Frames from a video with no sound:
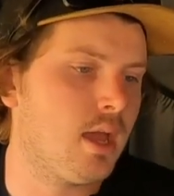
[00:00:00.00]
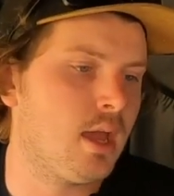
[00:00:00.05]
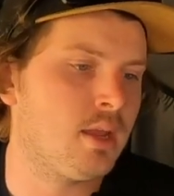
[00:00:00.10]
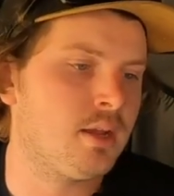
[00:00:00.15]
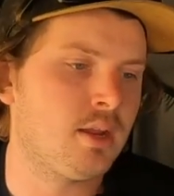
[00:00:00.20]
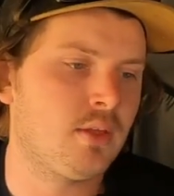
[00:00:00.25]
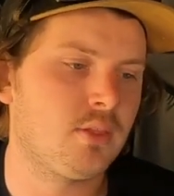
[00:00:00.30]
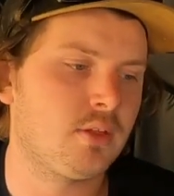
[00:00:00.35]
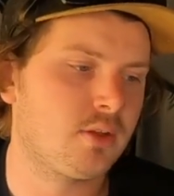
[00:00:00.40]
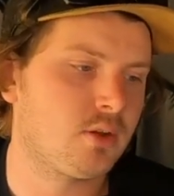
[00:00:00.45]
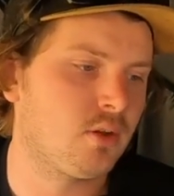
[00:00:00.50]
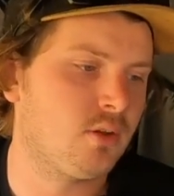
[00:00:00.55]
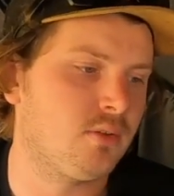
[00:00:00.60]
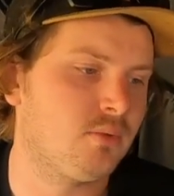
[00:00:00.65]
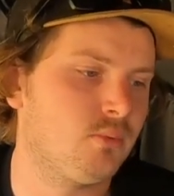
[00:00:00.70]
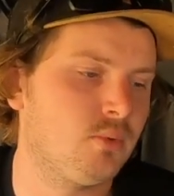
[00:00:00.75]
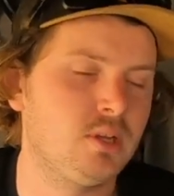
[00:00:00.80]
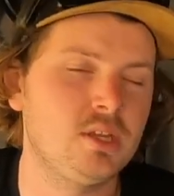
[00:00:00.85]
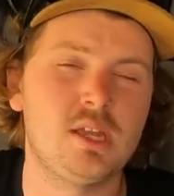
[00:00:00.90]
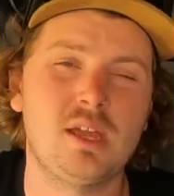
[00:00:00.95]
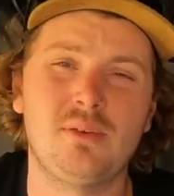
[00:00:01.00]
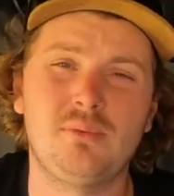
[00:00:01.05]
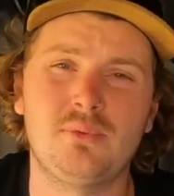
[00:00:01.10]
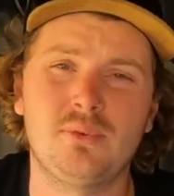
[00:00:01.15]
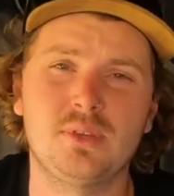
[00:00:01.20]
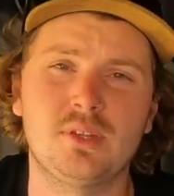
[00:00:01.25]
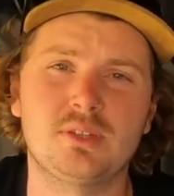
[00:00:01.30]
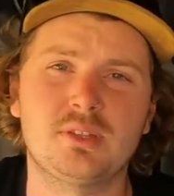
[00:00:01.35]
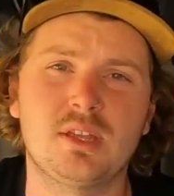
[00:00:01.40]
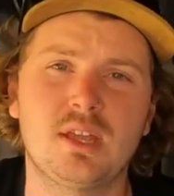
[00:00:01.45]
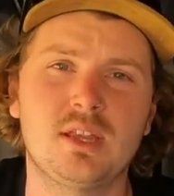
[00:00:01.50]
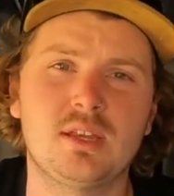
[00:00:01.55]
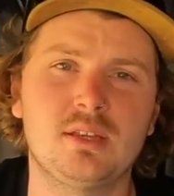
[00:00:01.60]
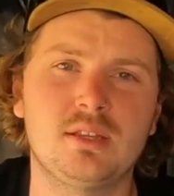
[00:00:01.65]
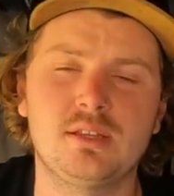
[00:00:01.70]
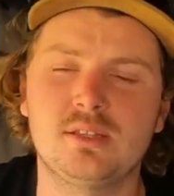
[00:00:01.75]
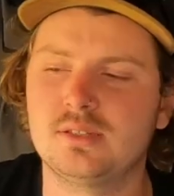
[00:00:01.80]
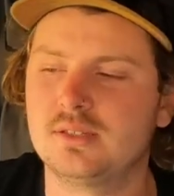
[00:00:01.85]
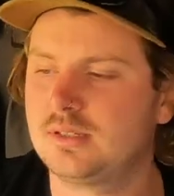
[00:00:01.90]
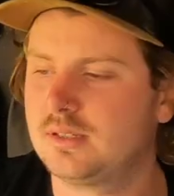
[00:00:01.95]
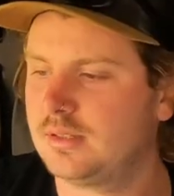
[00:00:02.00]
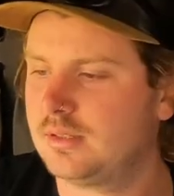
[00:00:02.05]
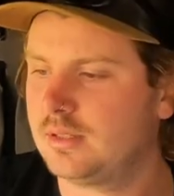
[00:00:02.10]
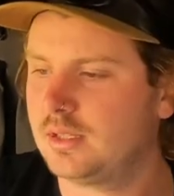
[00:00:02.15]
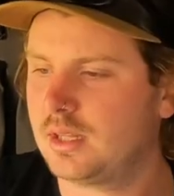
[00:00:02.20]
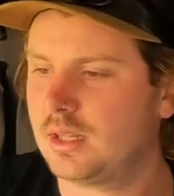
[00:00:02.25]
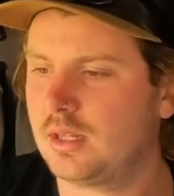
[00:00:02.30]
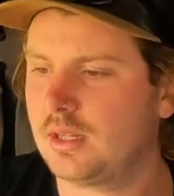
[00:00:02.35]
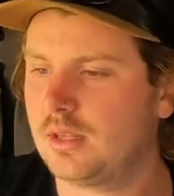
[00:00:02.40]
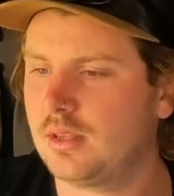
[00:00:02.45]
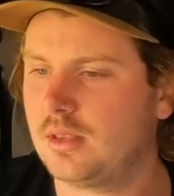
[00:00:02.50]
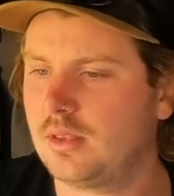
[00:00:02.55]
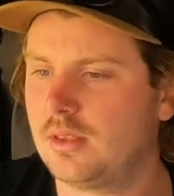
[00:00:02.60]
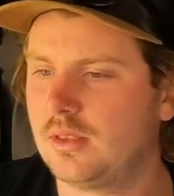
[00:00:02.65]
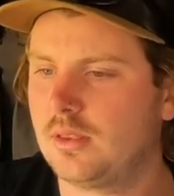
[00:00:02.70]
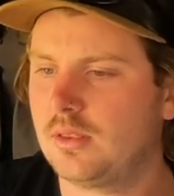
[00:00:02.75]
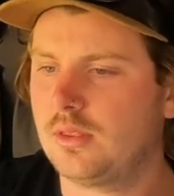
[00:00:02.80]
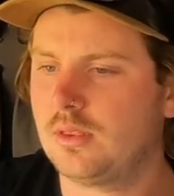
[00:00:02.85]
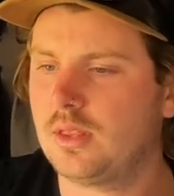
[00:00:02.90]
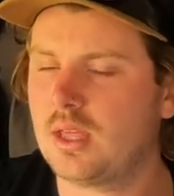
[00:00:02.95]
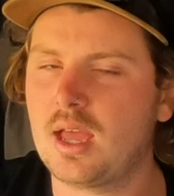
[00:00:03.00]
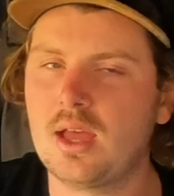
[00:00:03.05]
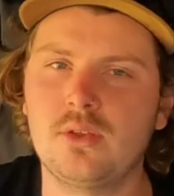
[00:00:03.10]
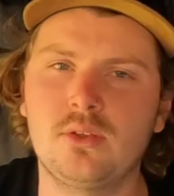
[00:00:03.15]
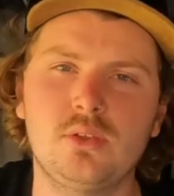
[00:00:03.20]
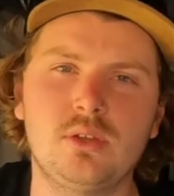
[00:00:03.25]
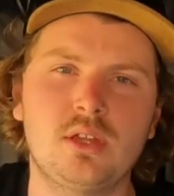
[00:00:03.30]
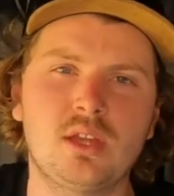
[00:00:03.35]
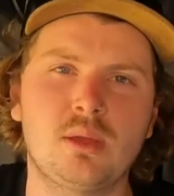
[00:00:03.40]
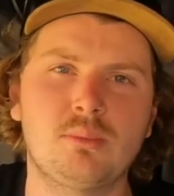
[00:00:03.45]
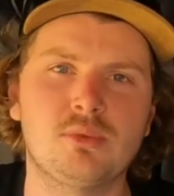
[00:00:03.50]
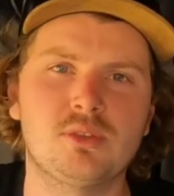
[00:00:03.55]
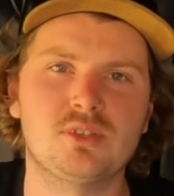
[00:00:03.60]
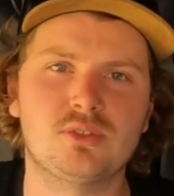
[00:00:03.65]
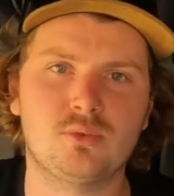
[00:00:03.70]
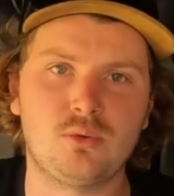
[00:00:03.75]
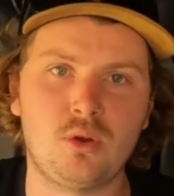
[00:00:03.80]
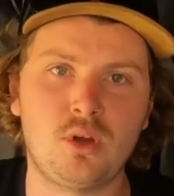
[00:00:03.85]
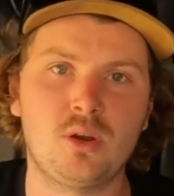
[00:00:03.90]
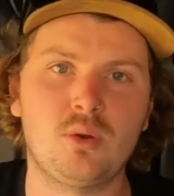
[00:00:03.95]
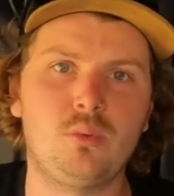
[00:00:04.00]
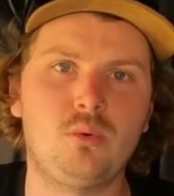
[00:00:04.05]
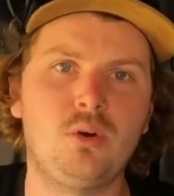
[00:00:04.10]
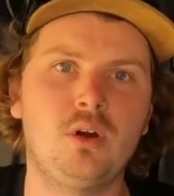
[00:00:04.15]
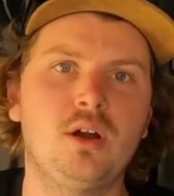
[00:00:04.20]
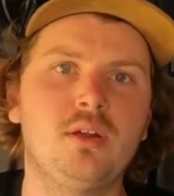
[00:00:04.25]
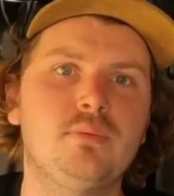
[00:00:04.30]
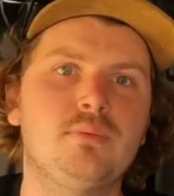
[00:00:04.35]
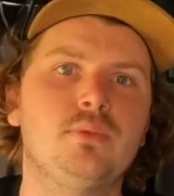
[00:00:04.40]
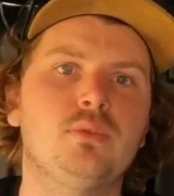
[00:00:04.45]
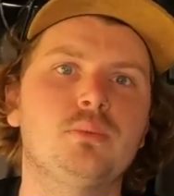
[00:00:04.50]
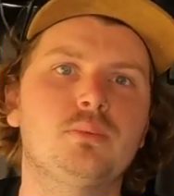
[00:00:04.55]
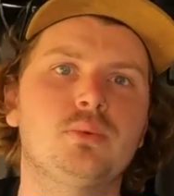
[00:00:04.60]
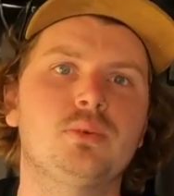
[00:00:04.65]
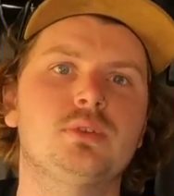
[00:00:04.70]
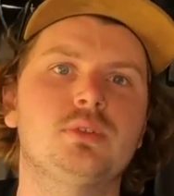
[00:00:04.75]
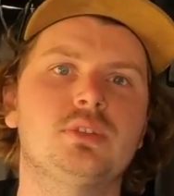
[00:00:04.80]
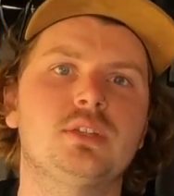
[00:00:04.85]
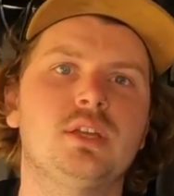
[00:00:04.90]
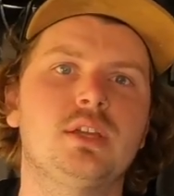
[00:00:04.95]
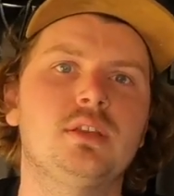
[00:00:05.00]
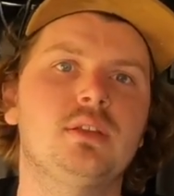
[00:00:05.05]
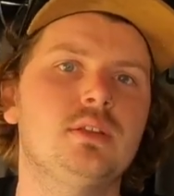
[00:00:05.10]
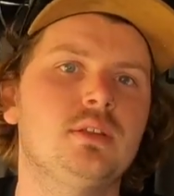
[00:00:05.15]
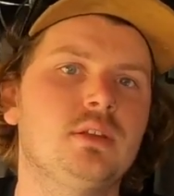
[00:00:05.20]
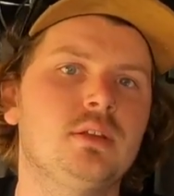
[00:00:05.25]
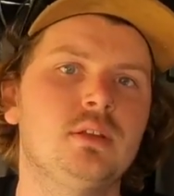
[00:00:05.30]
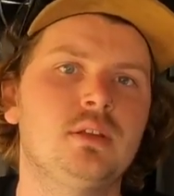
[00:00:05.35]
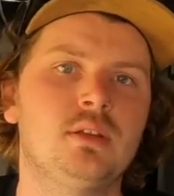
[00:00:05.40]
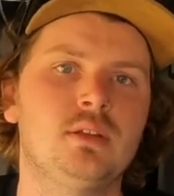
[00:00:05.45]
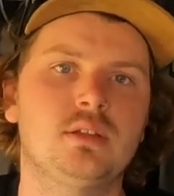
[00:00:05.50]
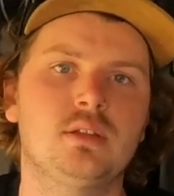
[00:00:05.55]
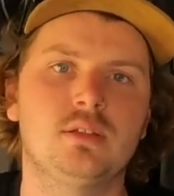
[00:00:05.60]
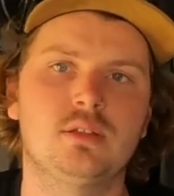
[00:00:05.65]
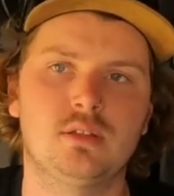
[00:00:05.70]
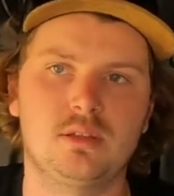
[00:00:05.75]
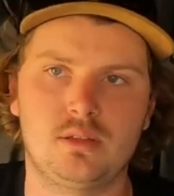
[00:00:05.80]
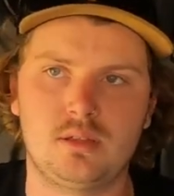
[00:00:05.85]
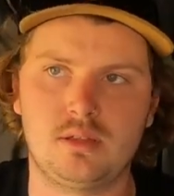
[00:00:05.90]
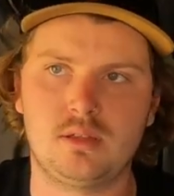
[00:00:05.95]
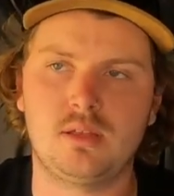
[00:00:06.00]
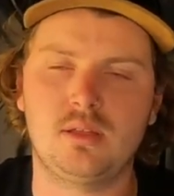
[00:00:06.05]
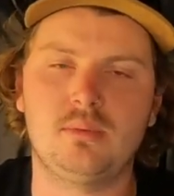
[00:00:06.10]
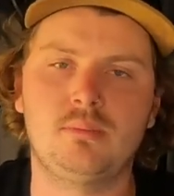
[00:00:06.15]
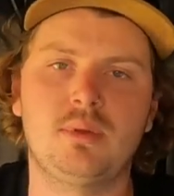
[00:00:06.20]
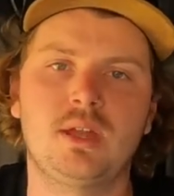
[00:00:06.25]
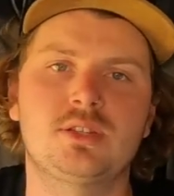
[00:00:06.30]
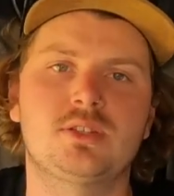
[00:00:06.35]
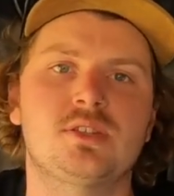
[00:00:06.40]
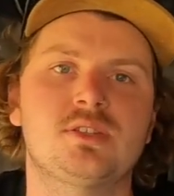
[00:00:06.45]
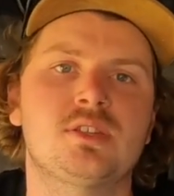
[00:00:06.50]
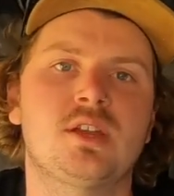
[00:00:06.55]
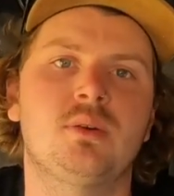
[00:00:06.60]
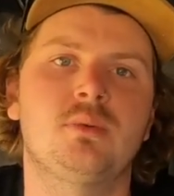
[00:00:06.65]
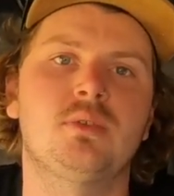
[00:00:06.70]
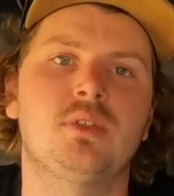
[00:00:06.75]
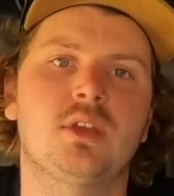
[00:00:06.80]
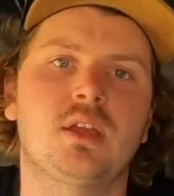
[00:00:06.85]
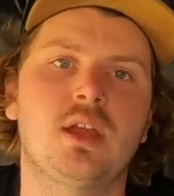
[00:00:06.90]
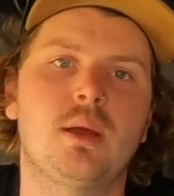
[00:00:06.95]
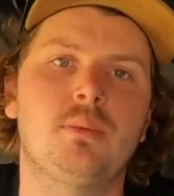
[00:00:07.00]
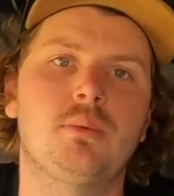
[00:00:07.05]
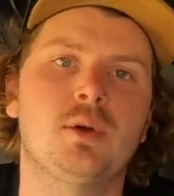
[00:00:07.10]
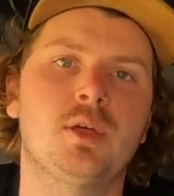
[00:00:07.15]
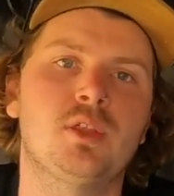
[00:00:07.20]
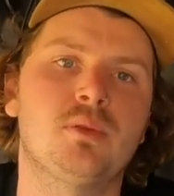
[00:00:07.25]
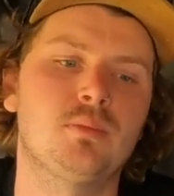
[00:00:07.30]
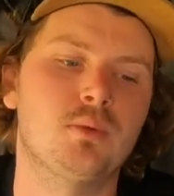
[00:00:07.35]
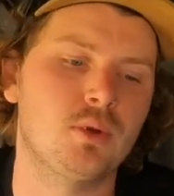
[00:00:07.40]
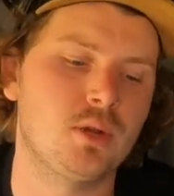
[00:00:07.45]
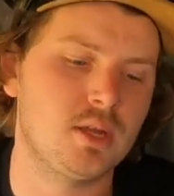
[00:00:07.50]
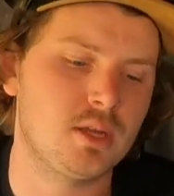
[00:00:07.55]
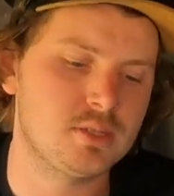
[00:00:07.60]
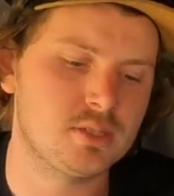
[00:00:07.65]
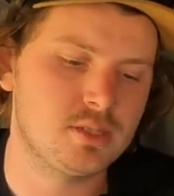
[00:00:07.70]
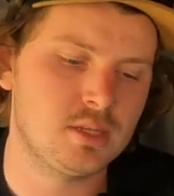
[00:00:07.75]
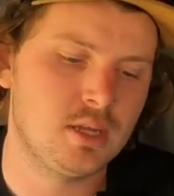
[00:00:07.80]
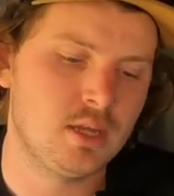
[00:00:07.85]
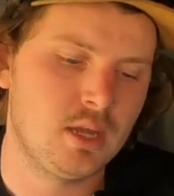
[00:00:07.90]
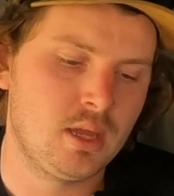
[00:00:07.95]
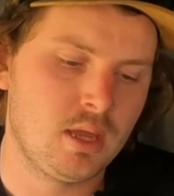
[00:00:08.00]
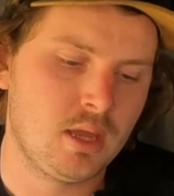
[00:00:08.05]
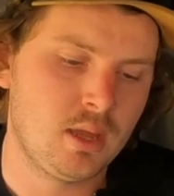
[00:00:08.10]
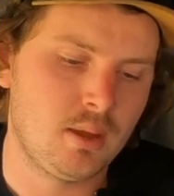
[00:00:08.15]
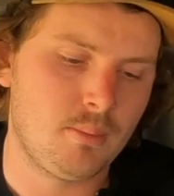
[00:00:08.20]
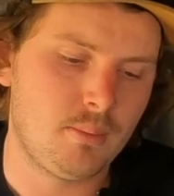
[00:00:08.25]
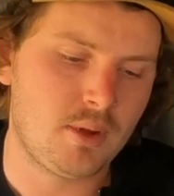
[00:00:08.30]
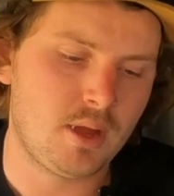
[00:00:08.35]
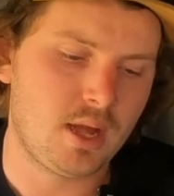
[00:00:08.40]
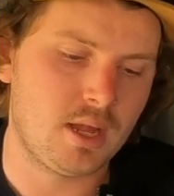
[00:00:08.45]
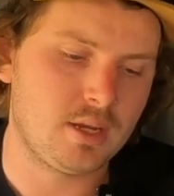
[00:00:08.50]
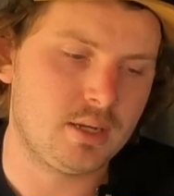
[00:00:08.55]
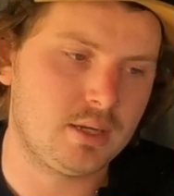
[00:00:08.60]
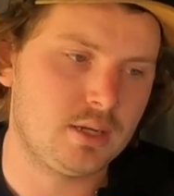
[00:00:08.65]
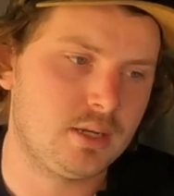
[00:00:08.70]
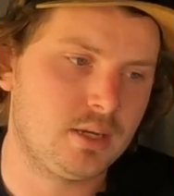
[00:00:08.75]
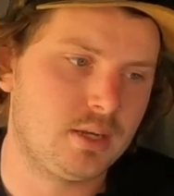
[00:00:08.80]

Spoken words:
Another con we have for the tent is the Alucab is quite a wide footprint tent and matches up with a couple other brands, but